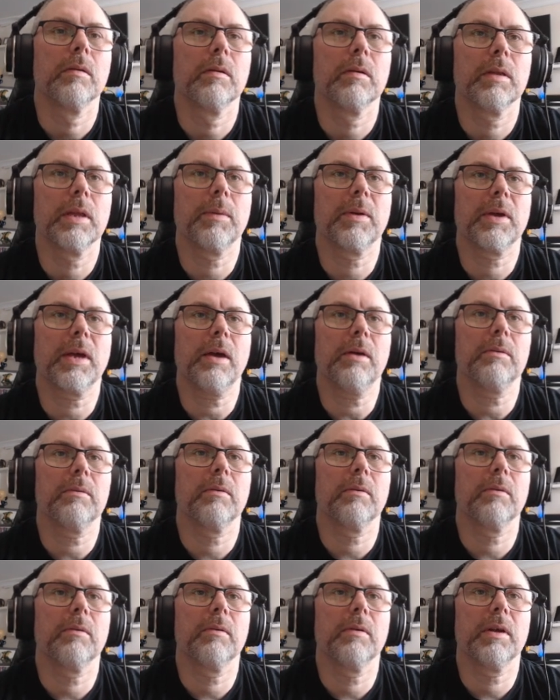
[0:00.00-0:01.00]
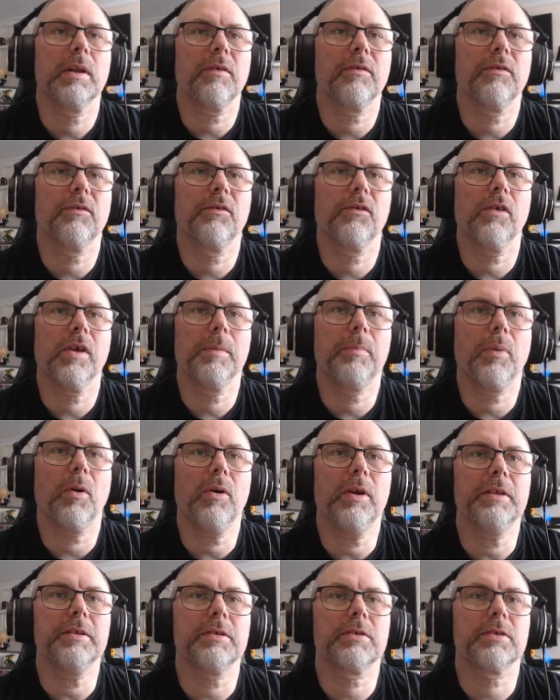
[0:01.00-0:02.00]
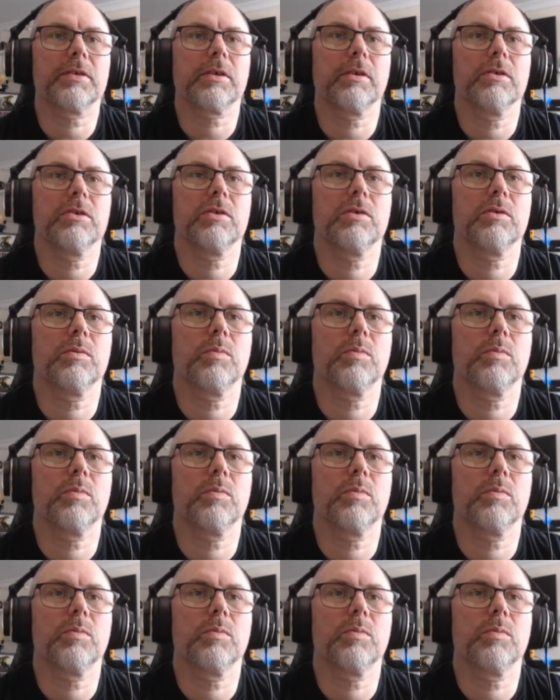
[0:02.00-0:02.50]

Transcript: There we go. Another three points because